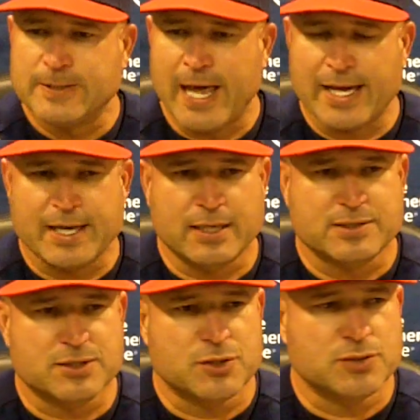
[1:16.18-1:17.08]
lack
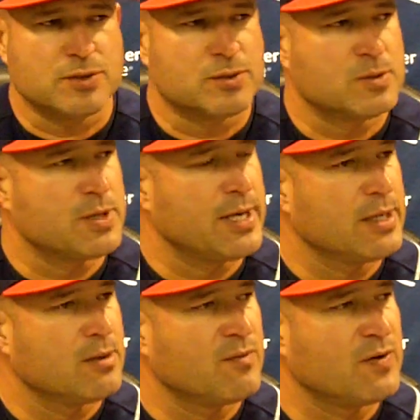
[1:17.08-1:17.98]
execution
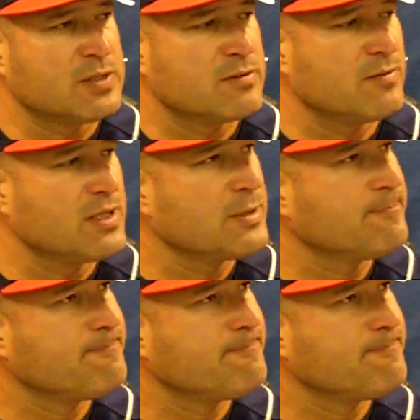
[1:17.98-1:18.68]
today offensively.